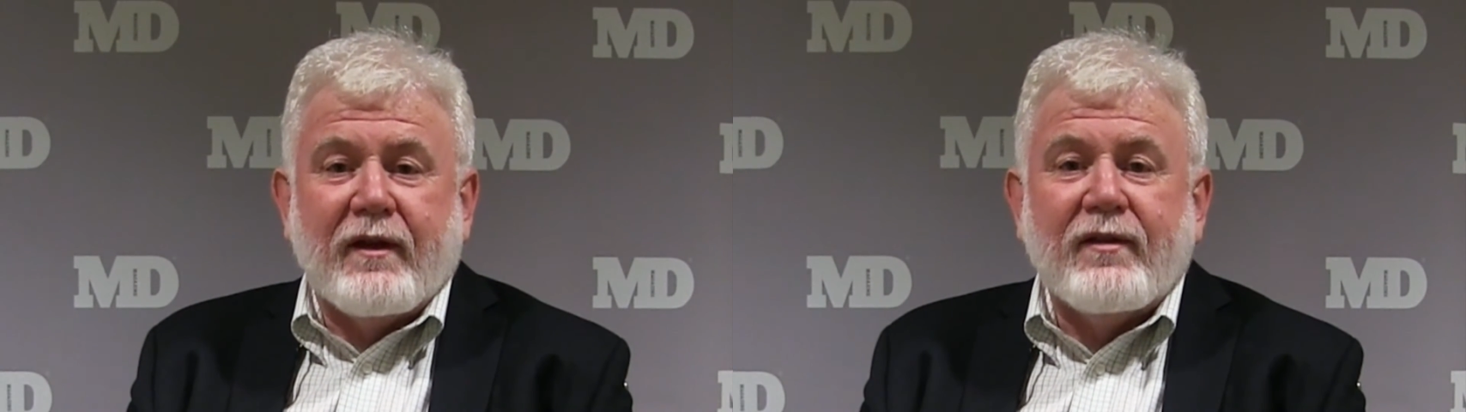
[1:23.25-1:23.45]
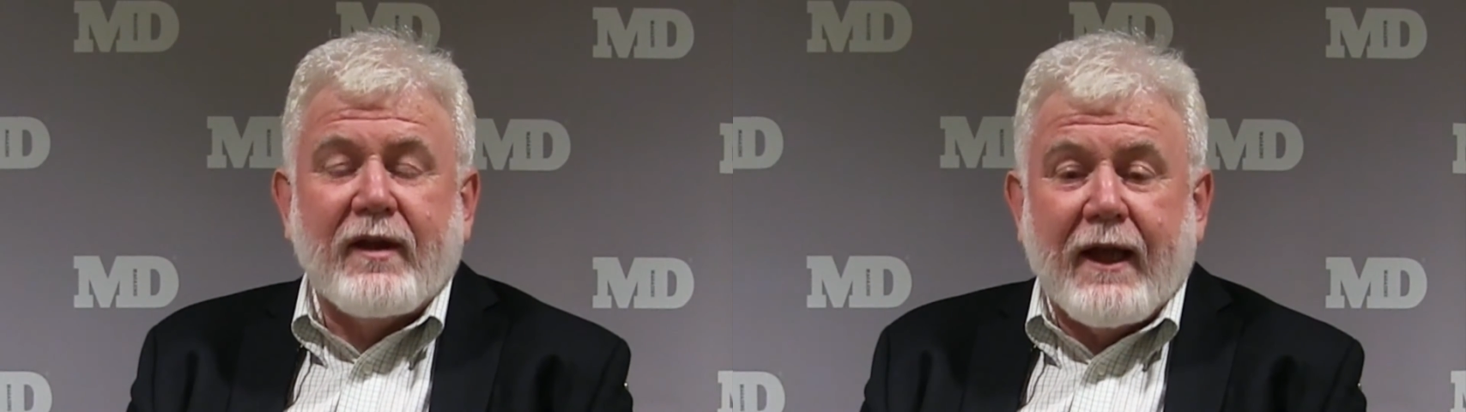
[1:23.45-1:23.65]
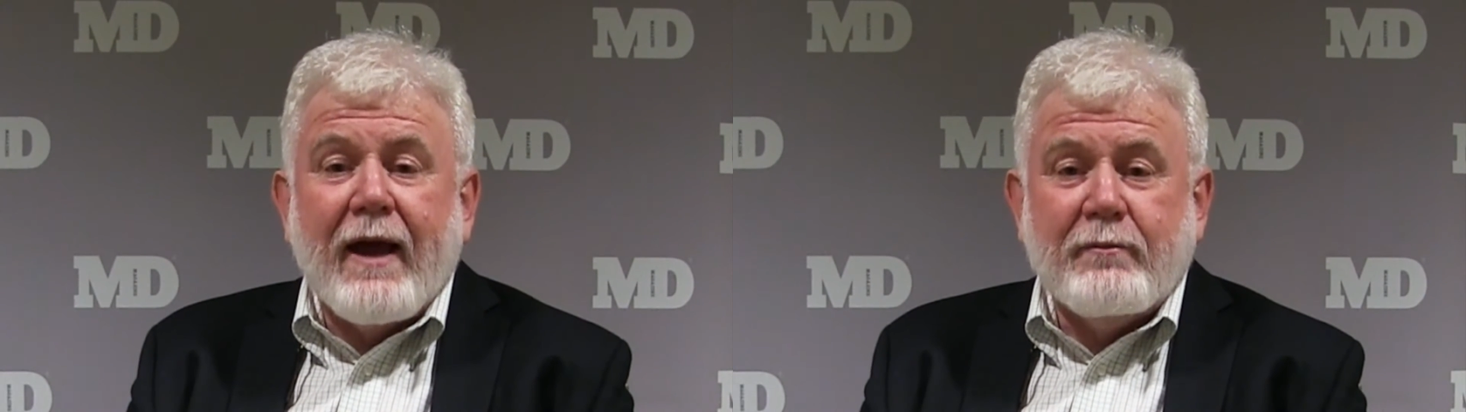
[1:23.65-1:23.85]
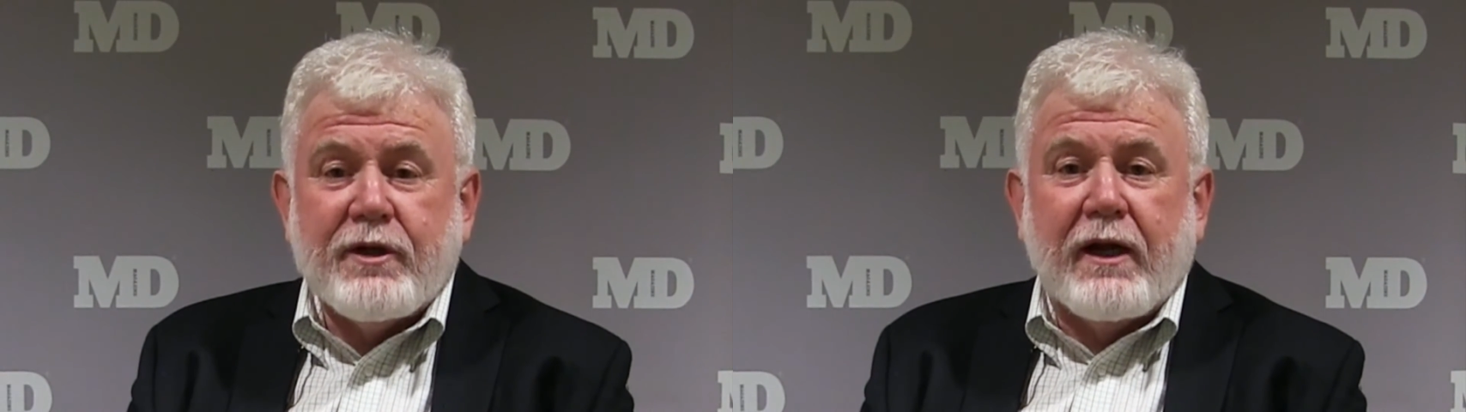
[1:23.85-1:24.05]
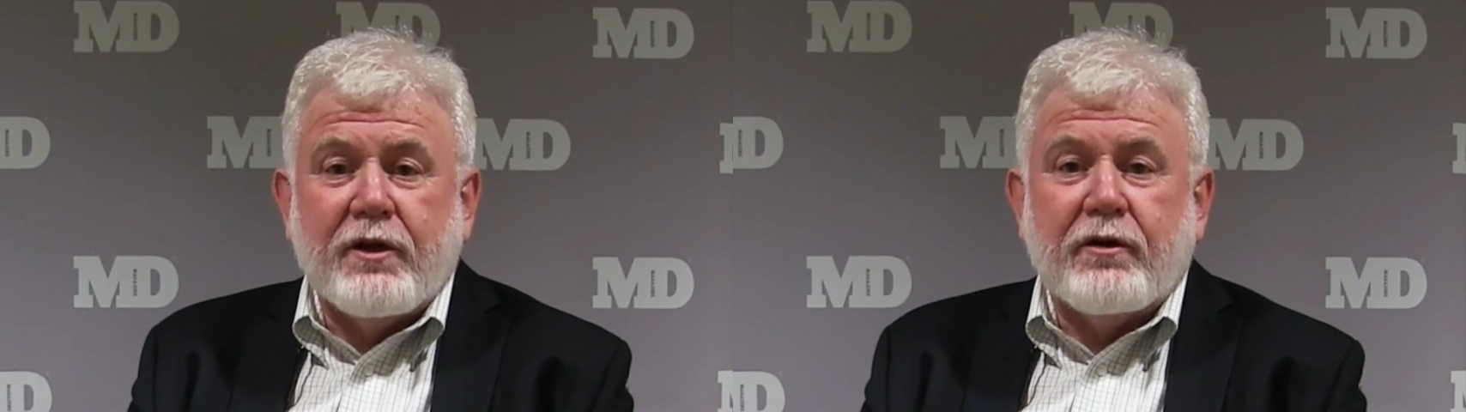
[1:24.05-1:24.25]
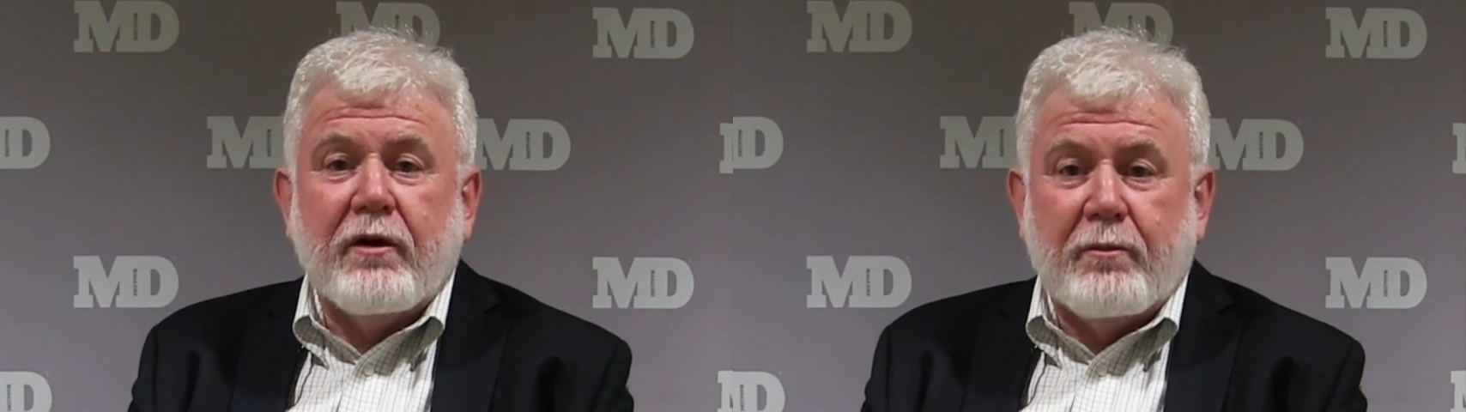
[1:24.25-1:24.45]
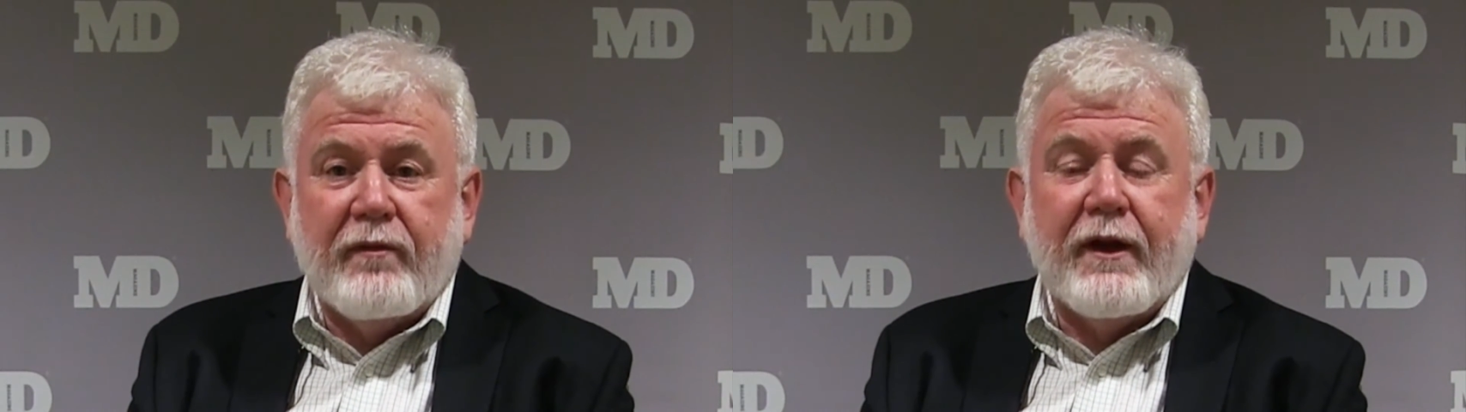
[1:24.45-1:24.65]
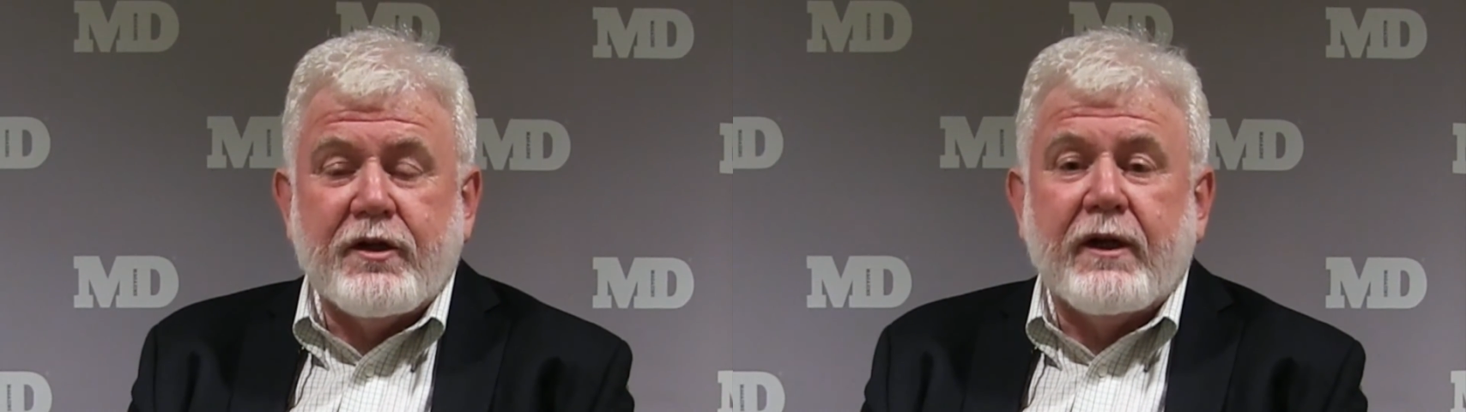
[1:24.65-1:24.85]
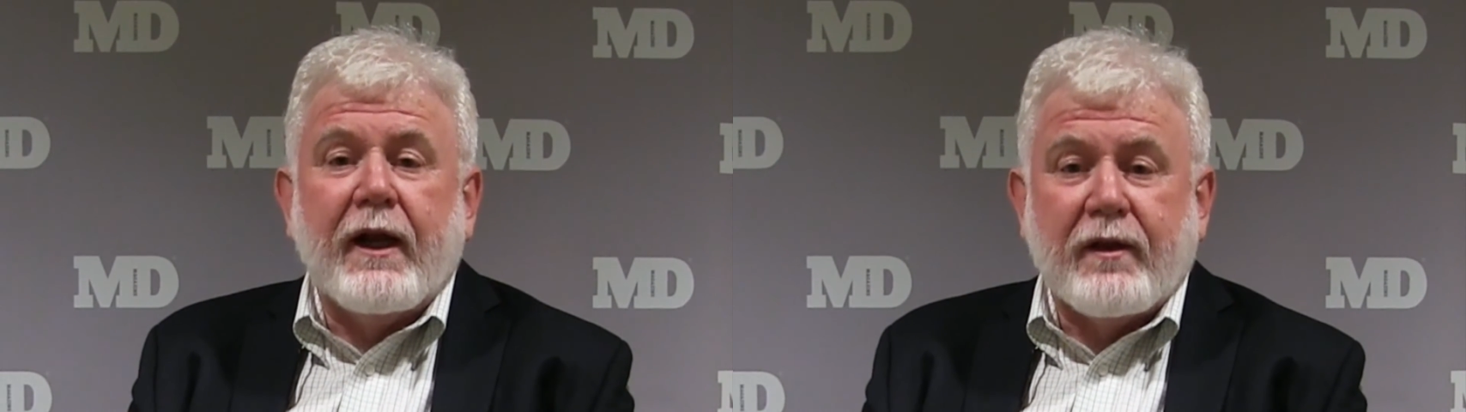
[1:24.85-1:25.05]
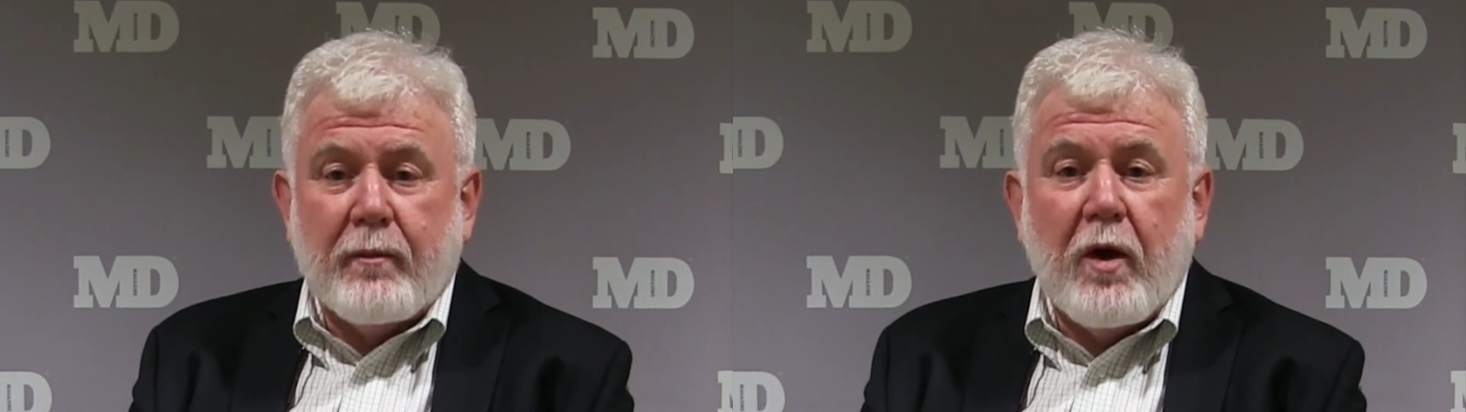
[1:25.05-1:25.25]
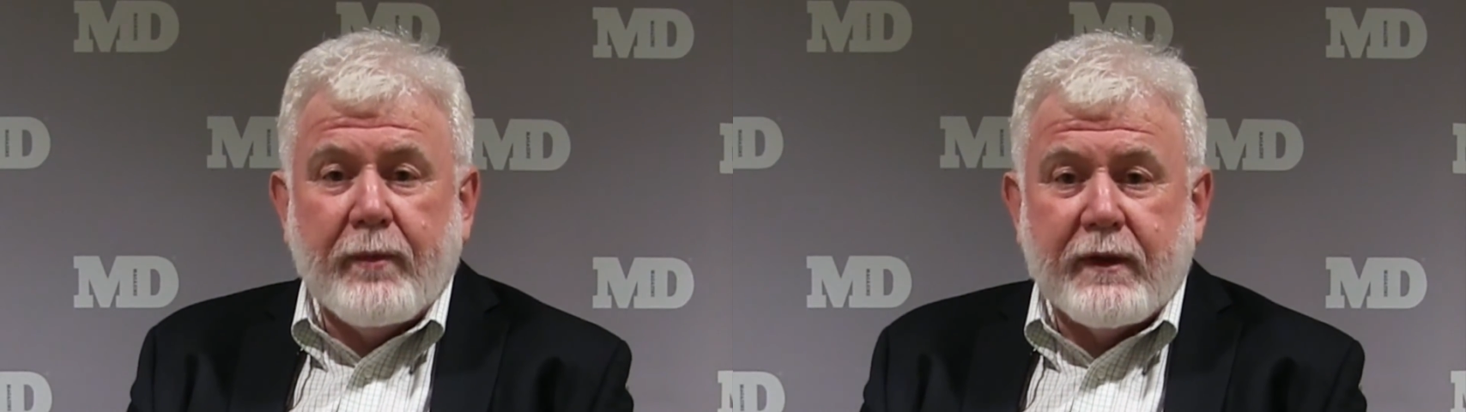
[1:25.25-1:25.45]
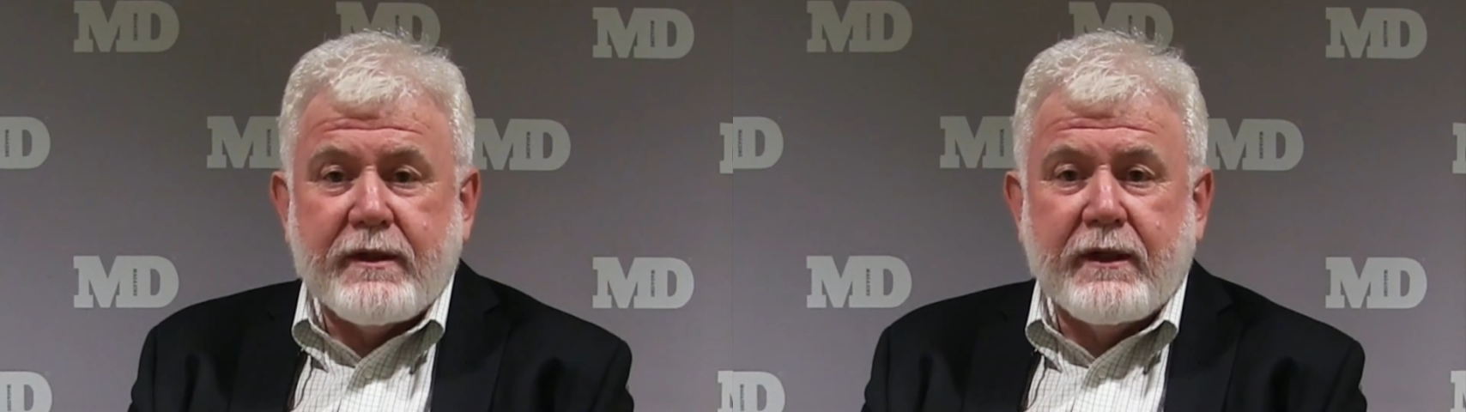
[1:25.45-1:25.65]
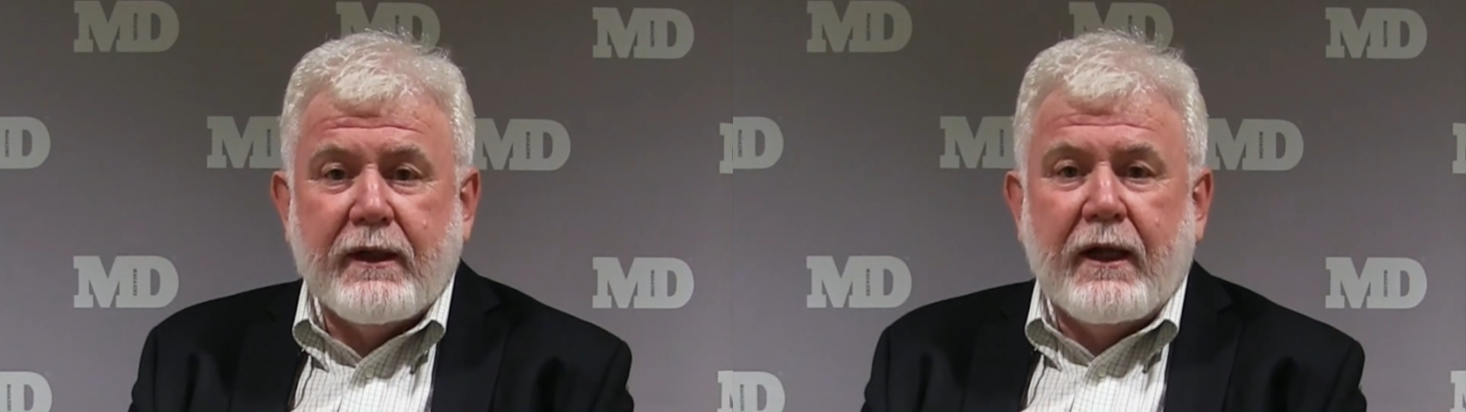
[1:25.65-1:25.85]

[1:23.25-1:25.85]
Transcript: is the game changer in prevention at the moment.